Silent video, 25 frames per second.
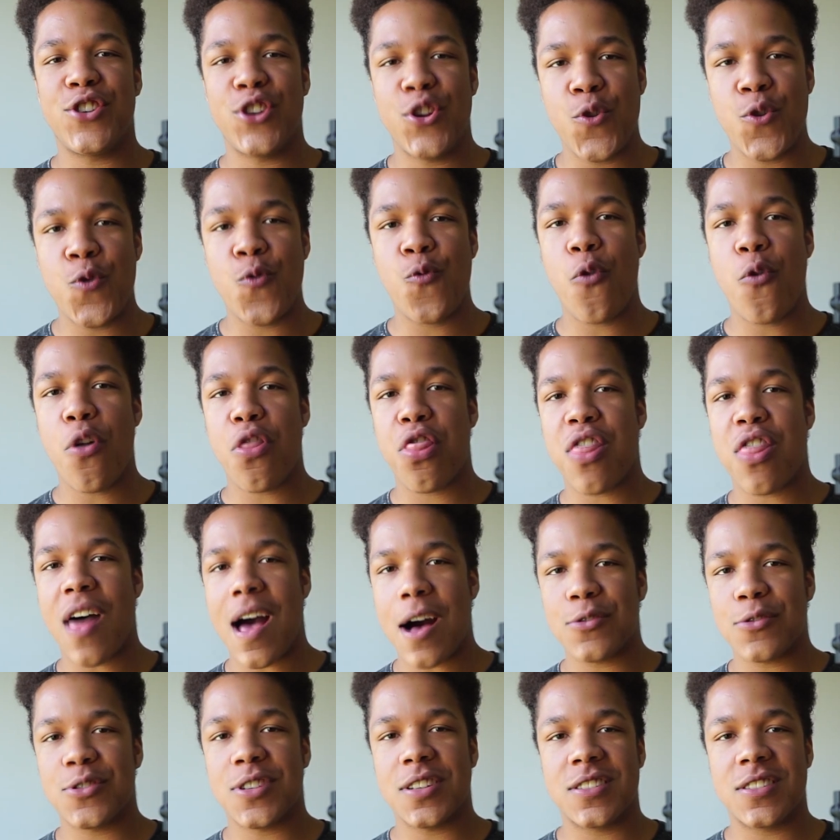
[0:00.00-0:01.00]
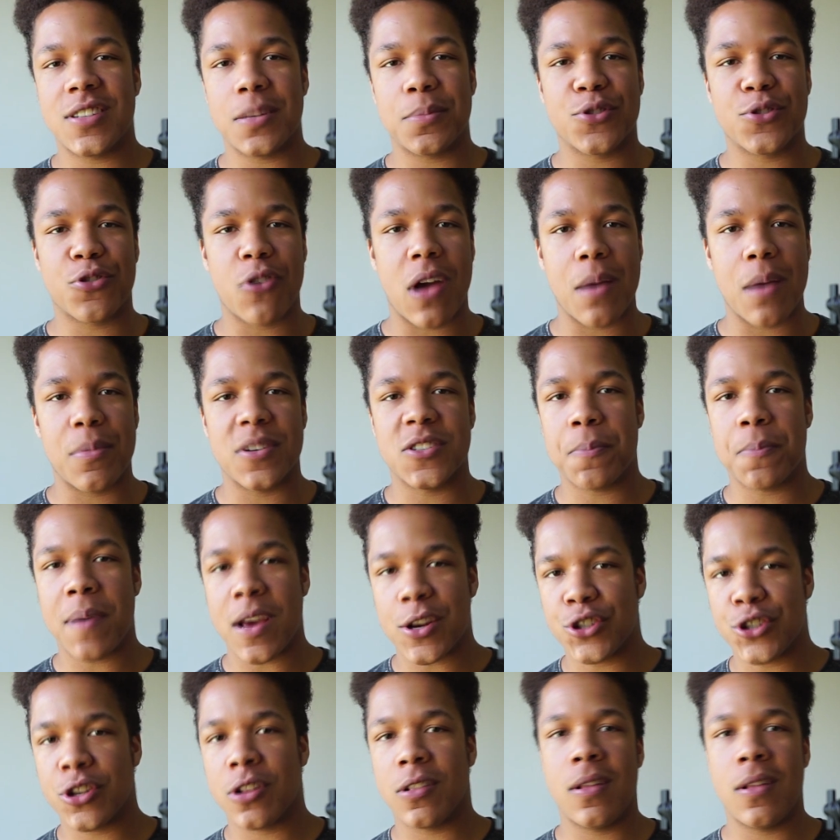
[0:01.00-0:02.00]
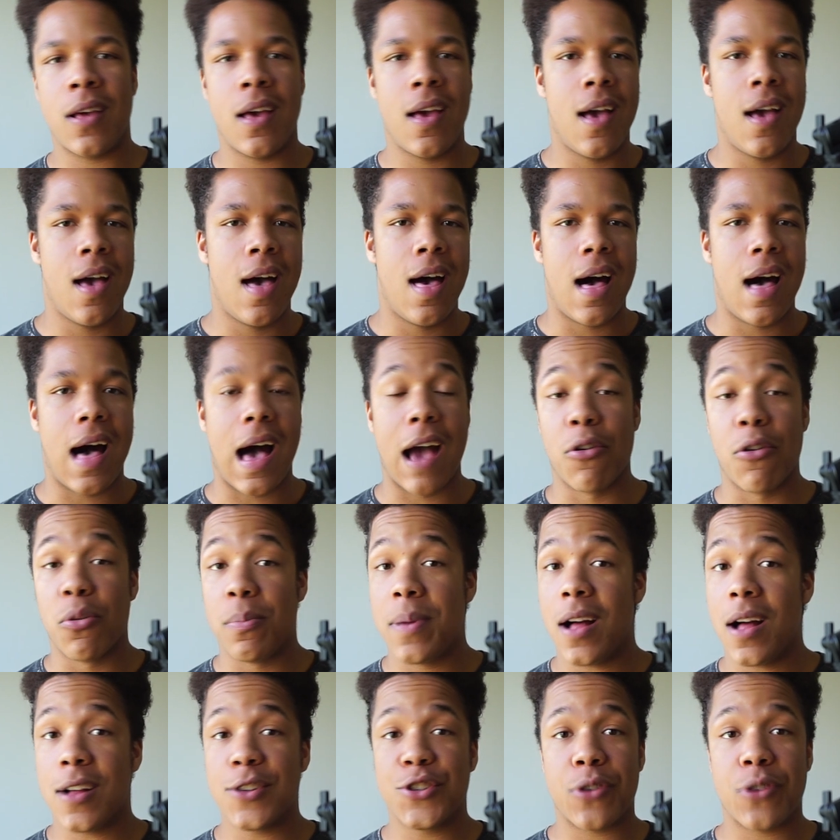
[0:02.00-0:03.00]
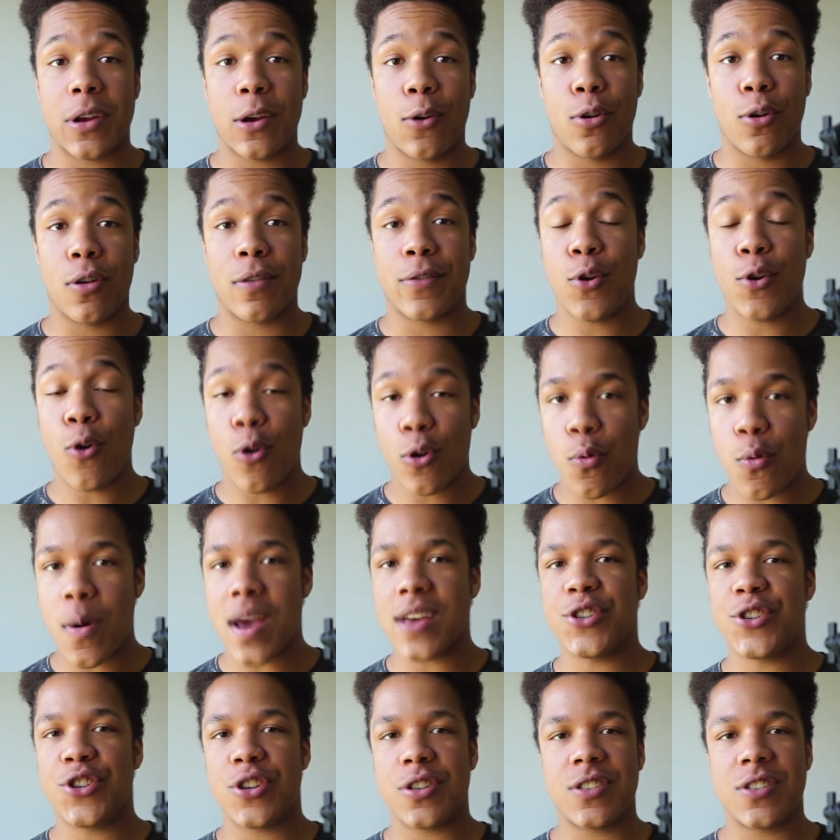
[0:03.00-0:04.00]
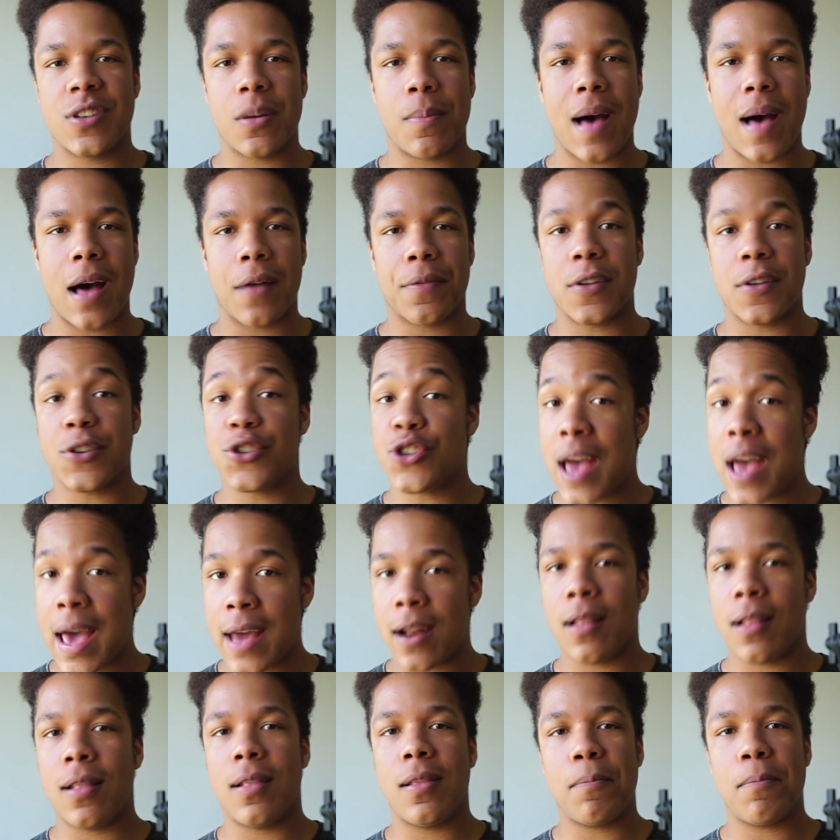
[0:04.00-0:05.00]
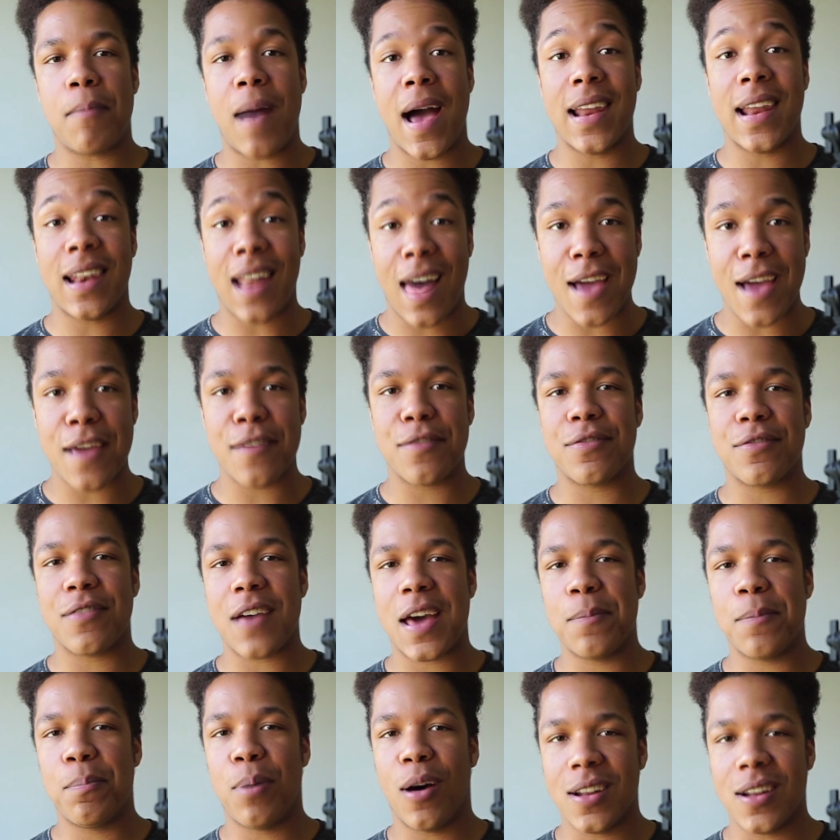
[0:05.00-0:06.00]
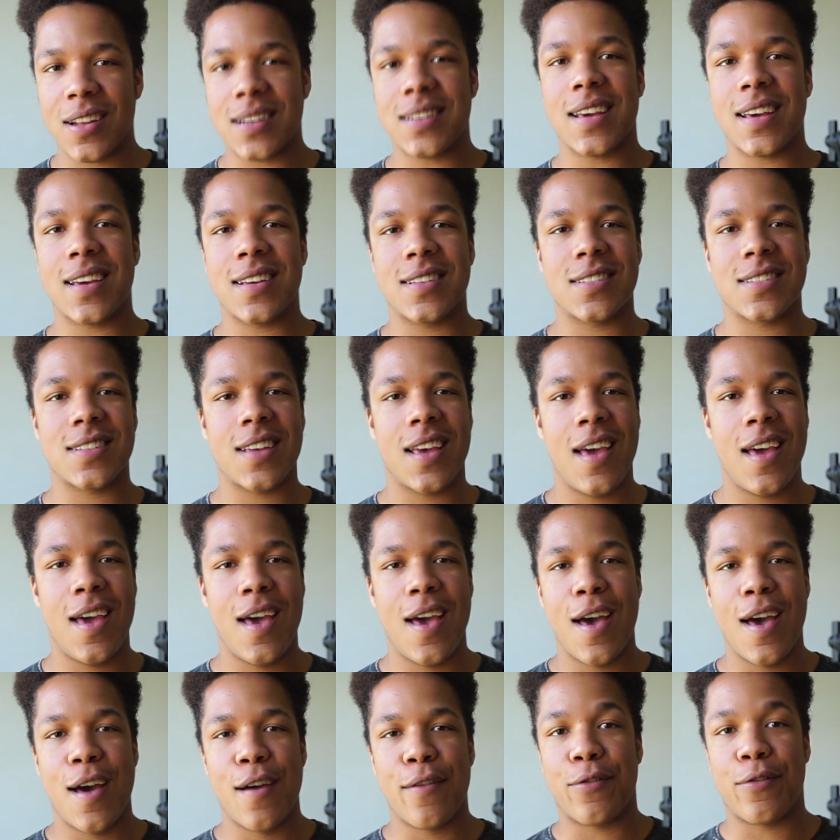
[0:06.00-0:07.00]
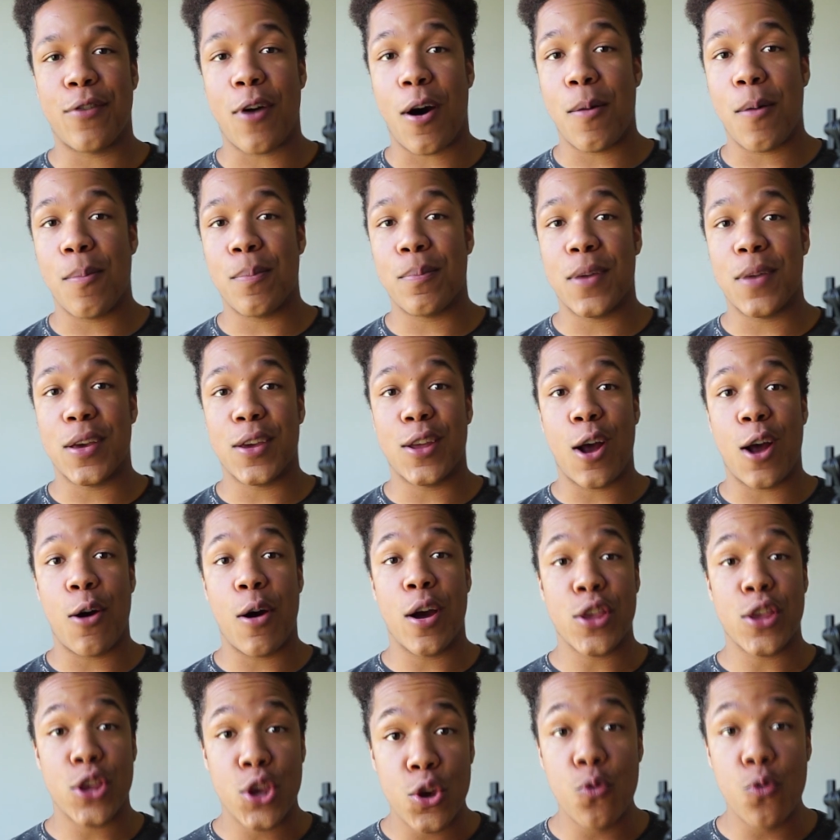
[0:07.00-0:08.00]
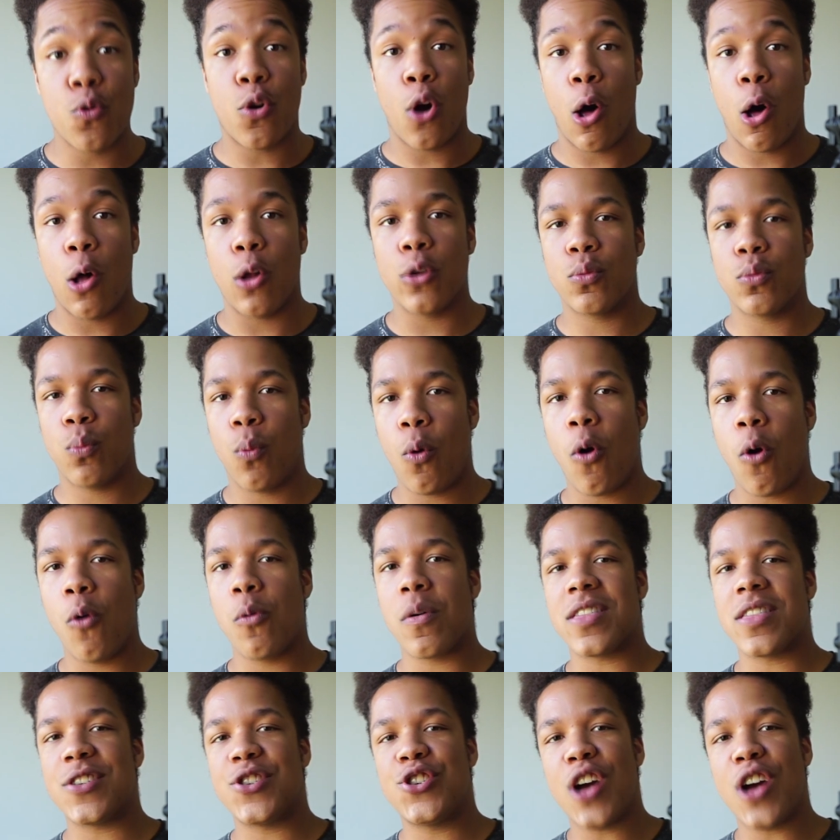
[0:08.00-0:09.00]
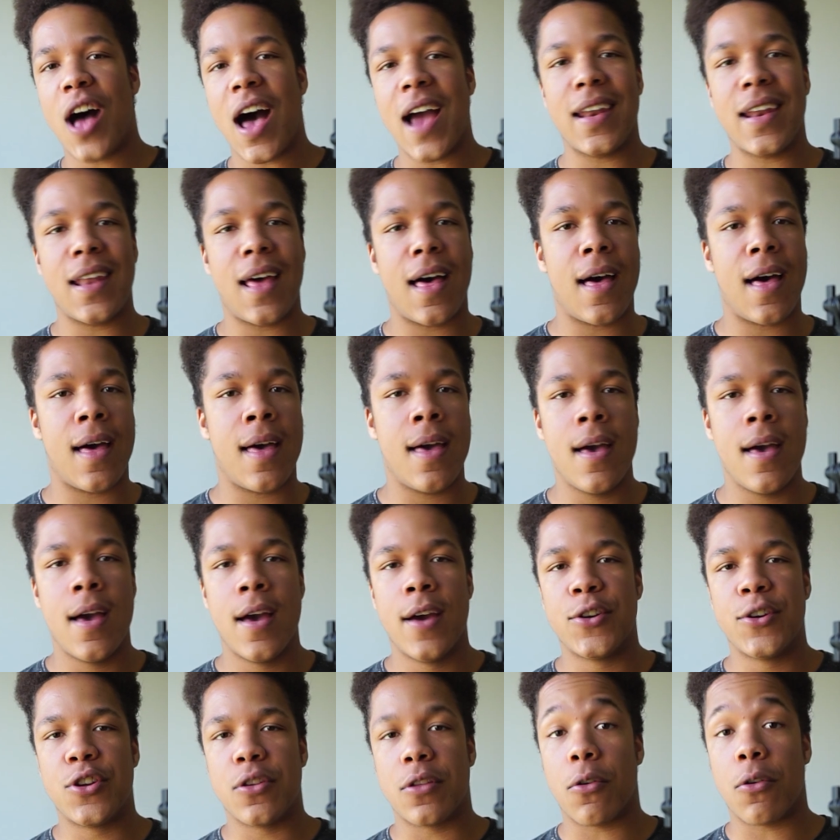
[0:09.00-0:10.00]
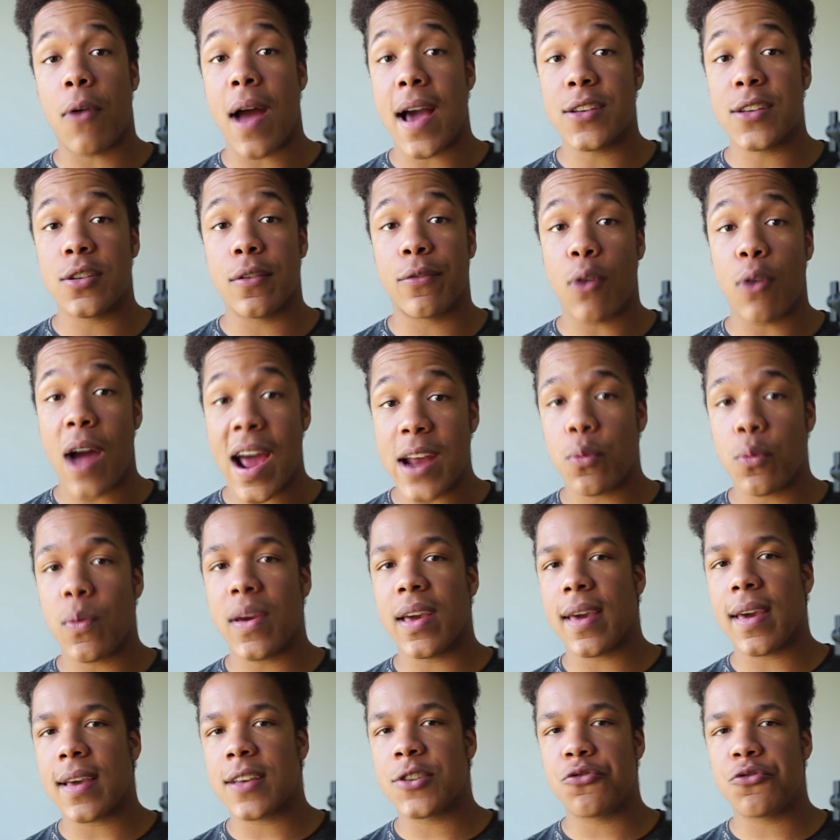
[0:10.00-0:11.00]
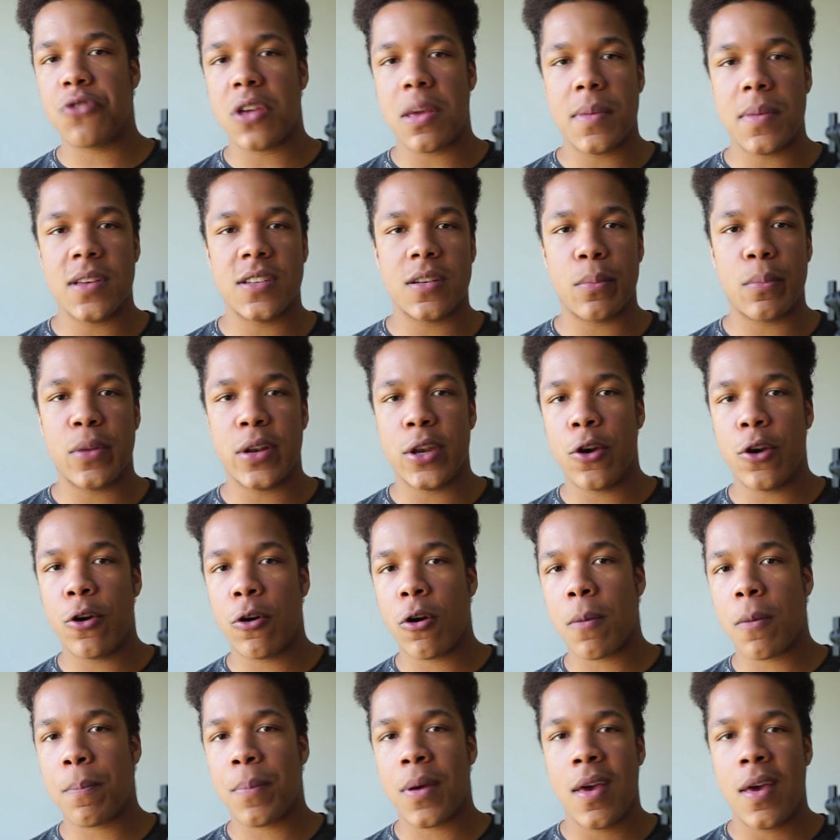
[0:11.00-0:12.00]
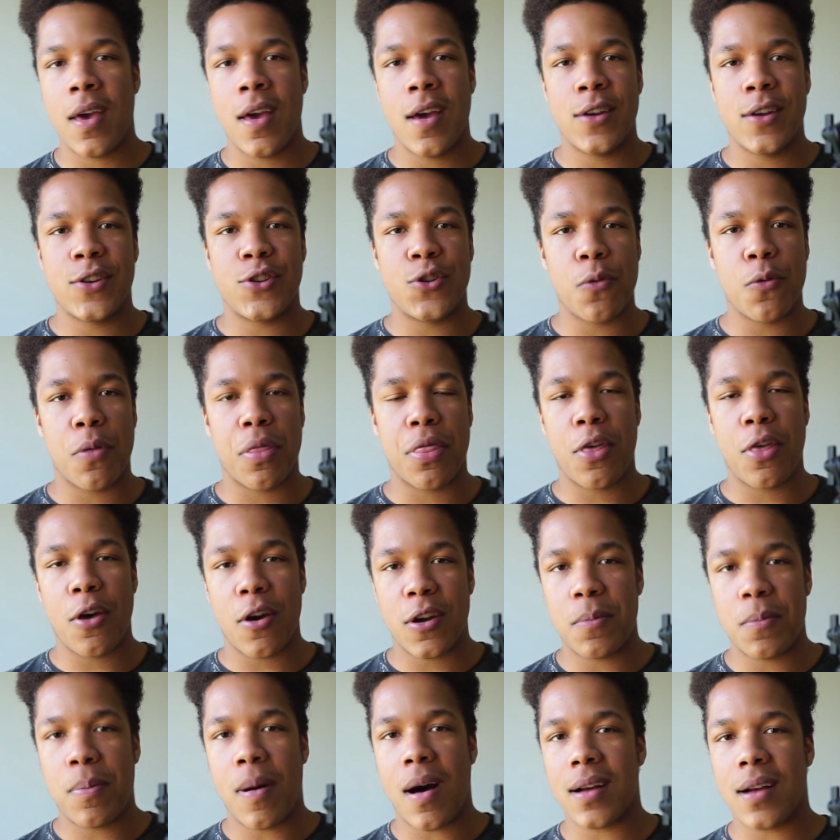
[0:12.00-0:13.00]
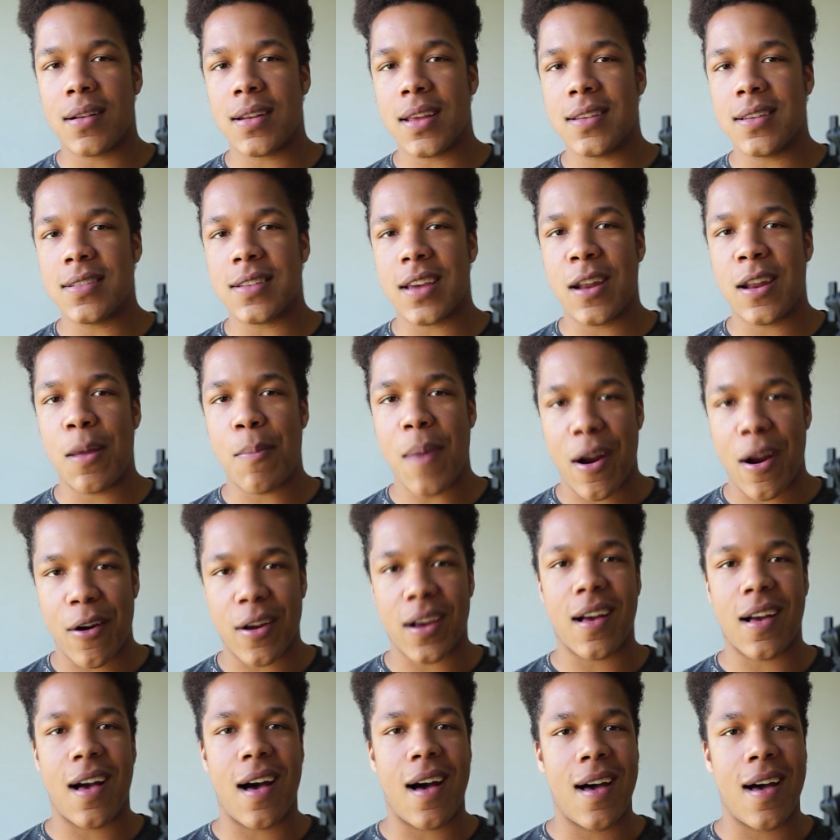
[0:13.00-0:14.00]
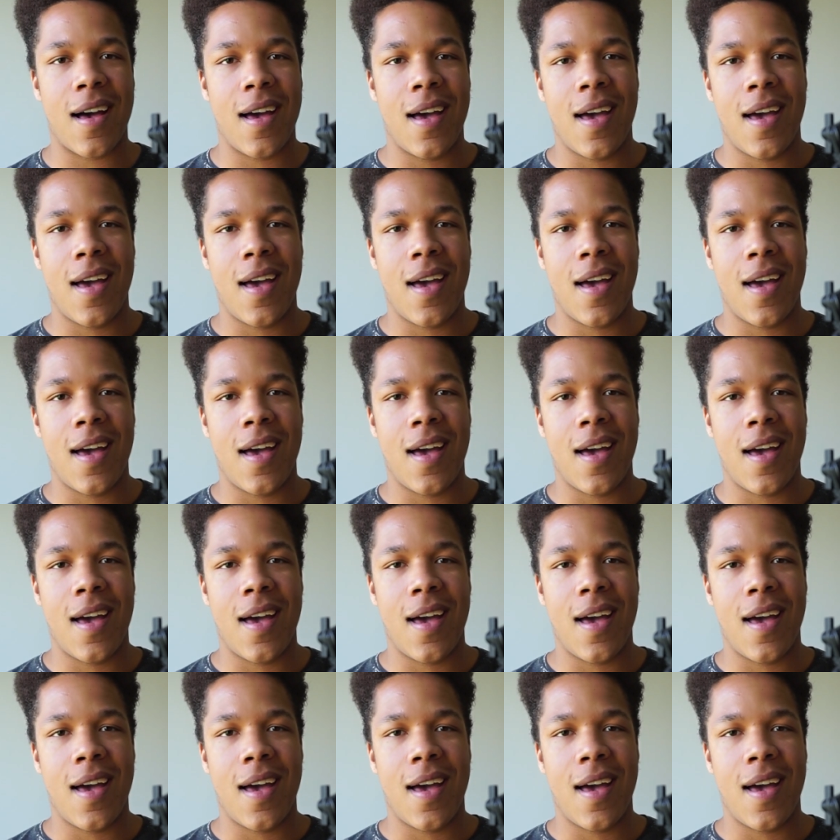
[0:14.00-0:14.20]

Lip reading: 2,000 subscriber special, I will be answering all of your questions about the channel, my life and politics, from, a new Cold War with China, to the rise of right-wing extremism in Europe, to third parties in America.